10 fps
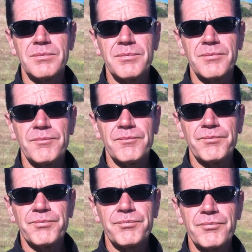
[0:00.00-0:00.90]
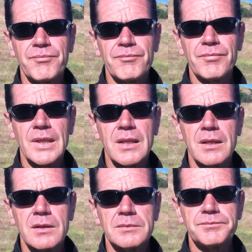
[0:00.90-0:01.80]
What's the schedule like leading
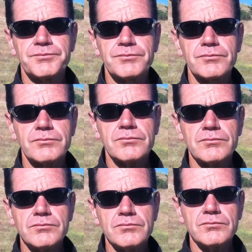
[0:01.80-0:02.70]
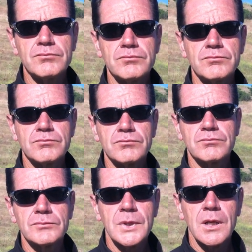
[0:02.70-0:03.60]
up to the Olympics for your team,
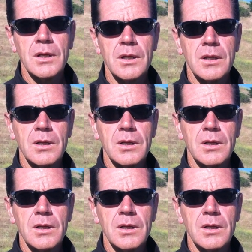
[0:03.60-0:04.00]
for the men's eight?